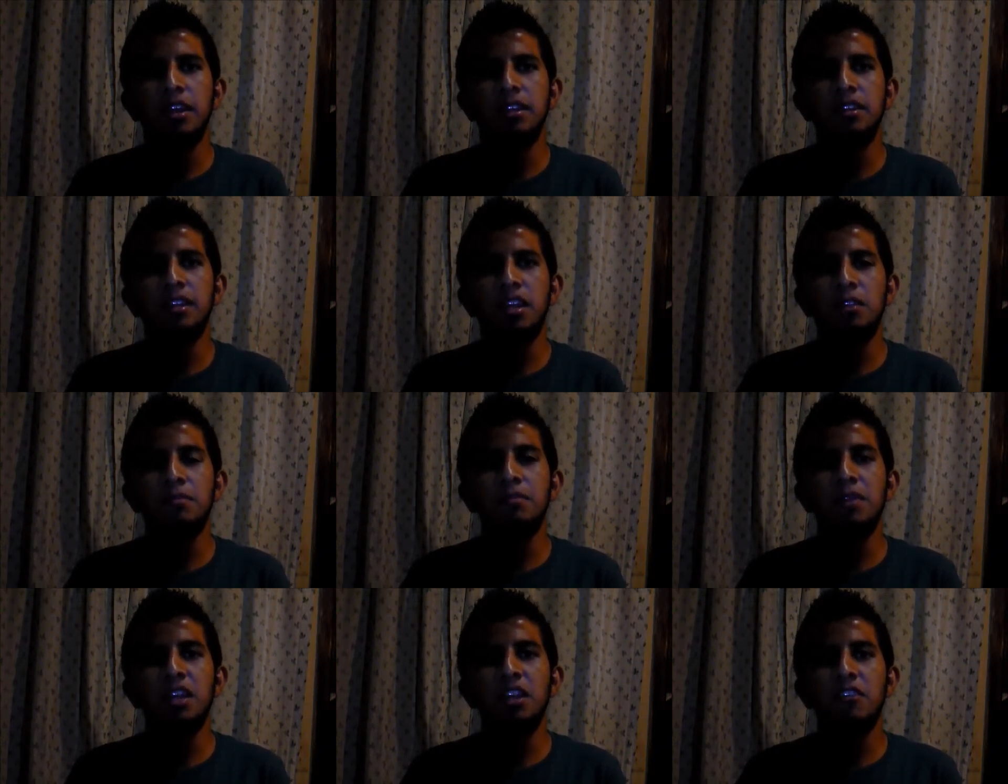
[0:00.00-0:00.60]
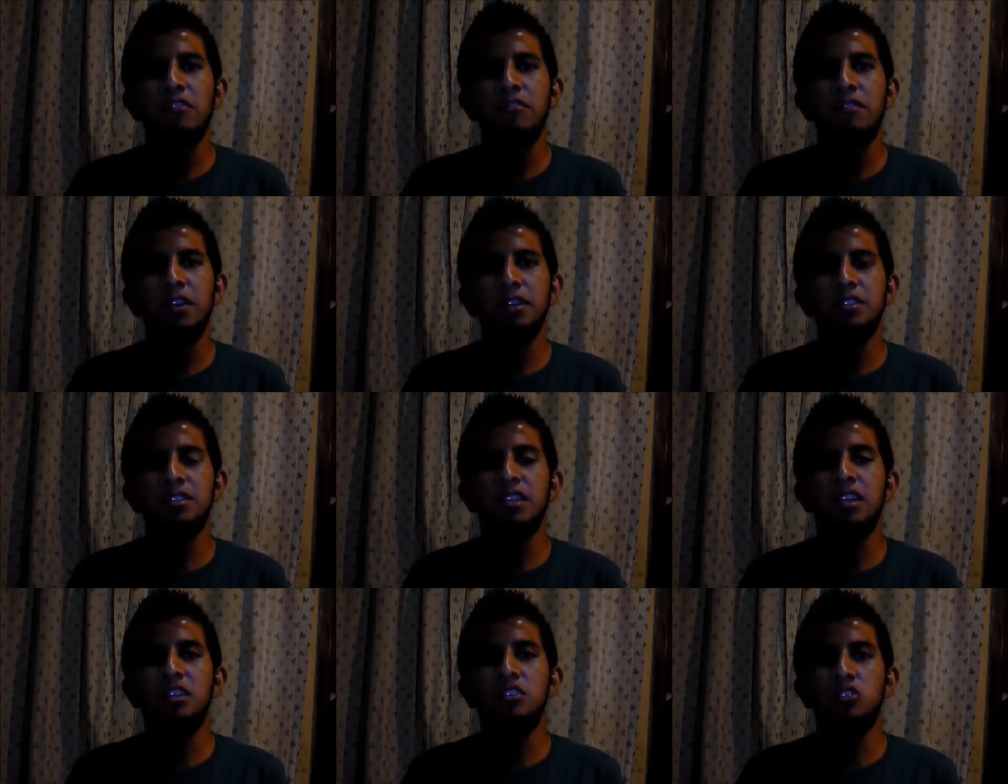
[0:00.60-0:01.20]
that may affect
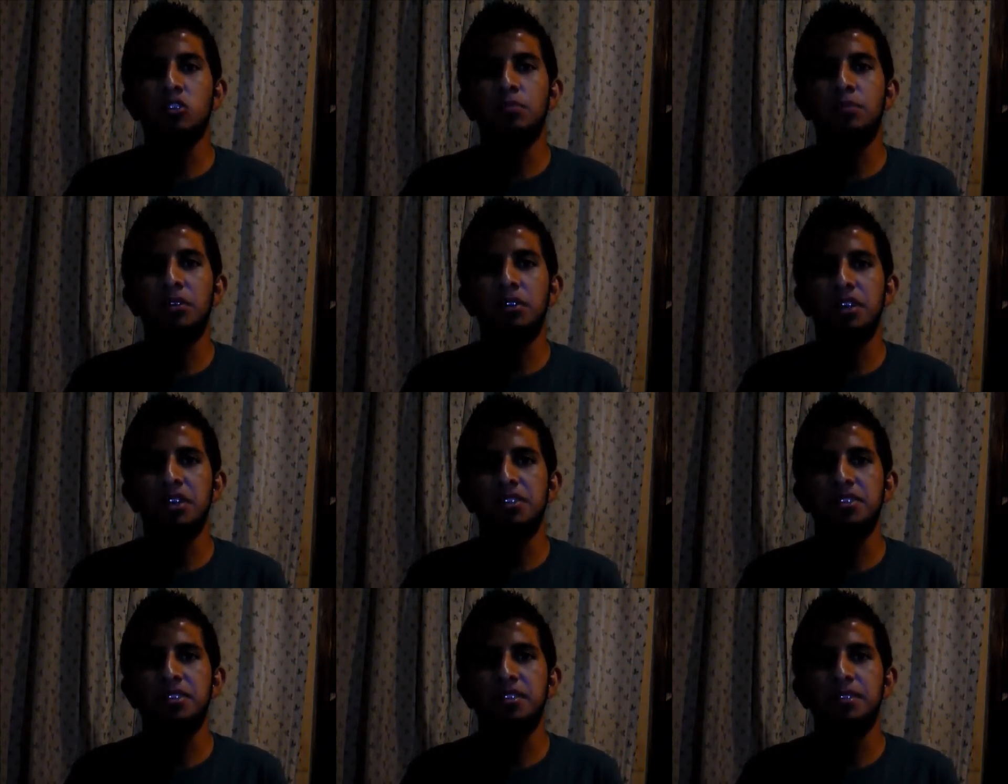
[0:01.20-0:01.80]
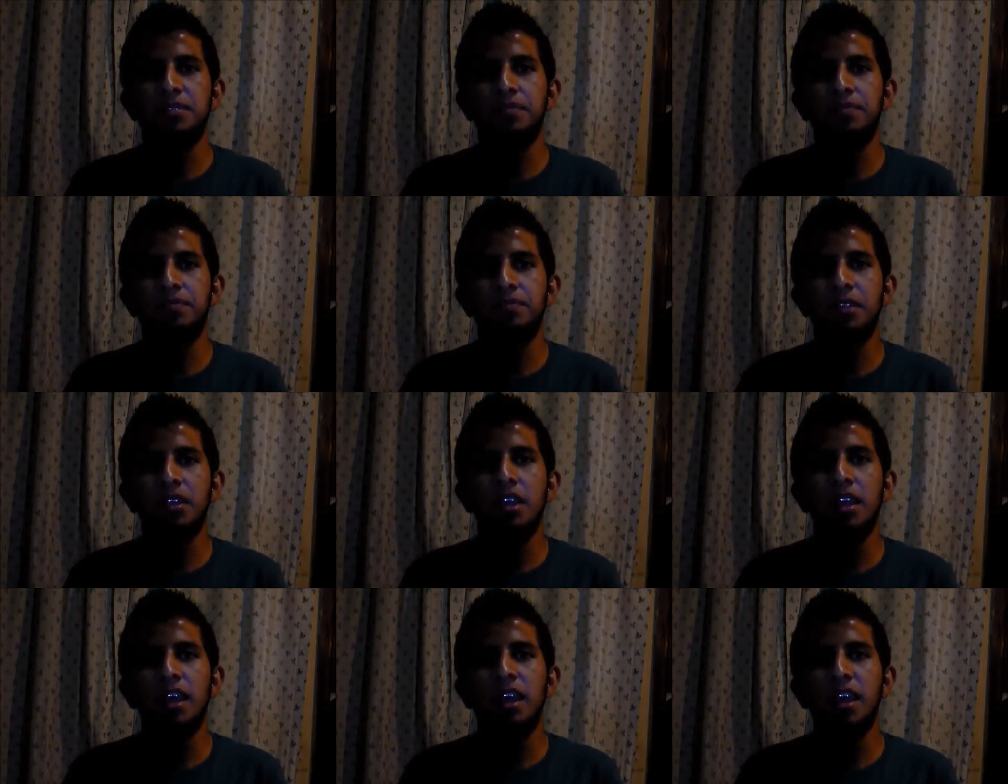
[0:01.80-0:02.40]
its operation,
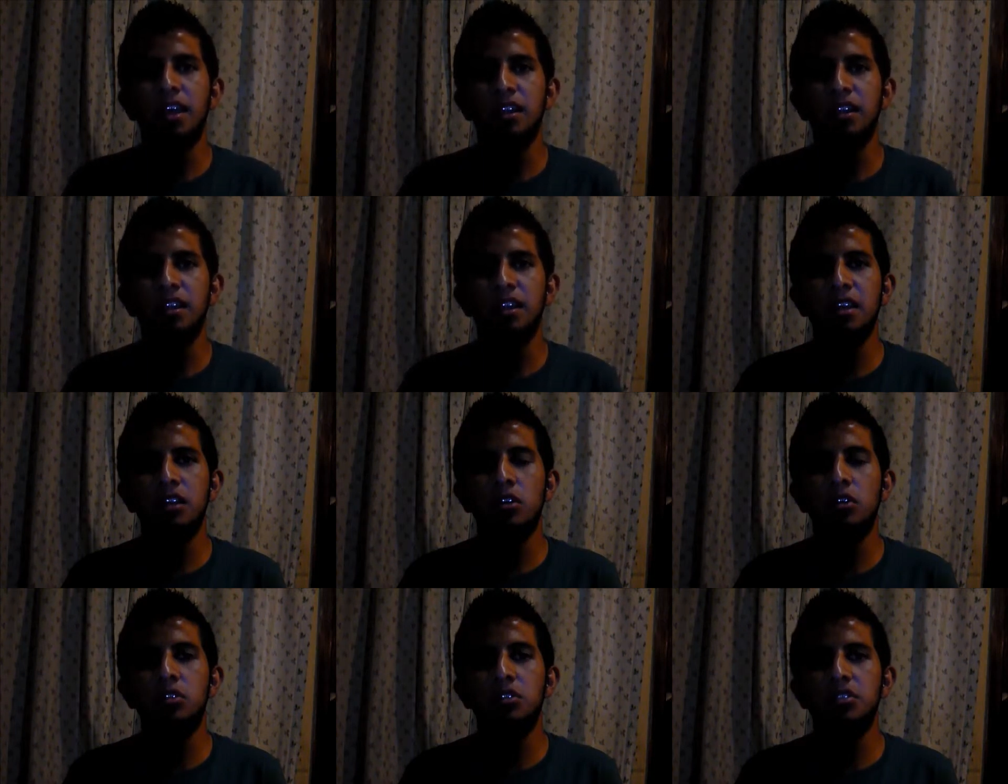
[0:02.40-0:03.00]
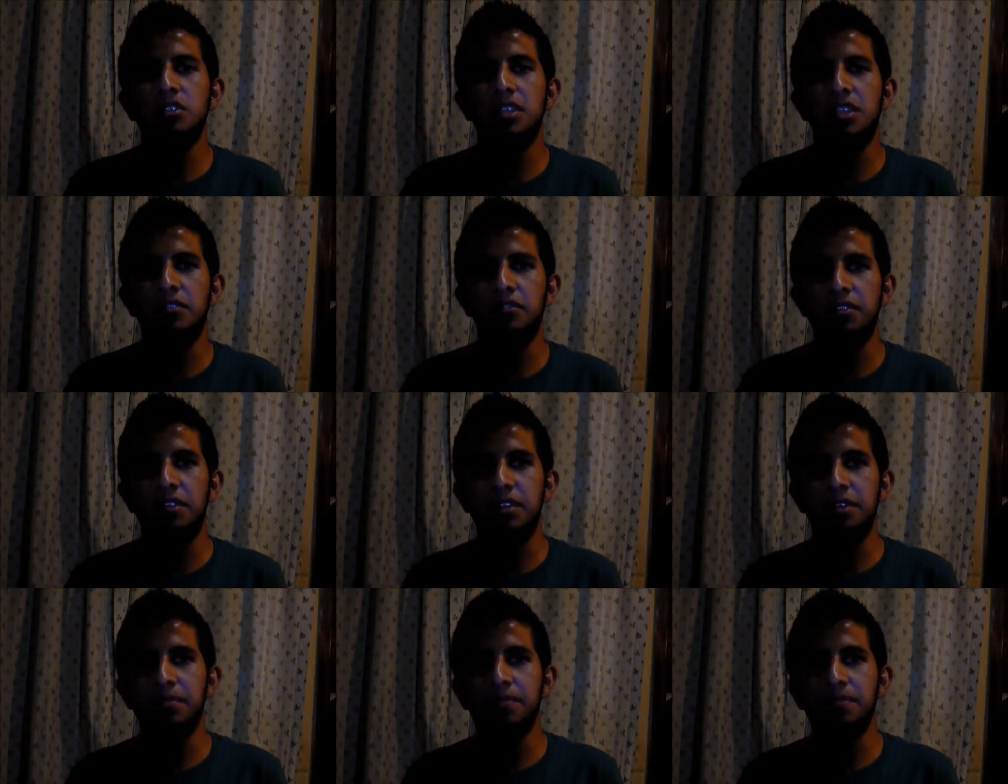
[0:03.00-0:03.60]
handling or safety.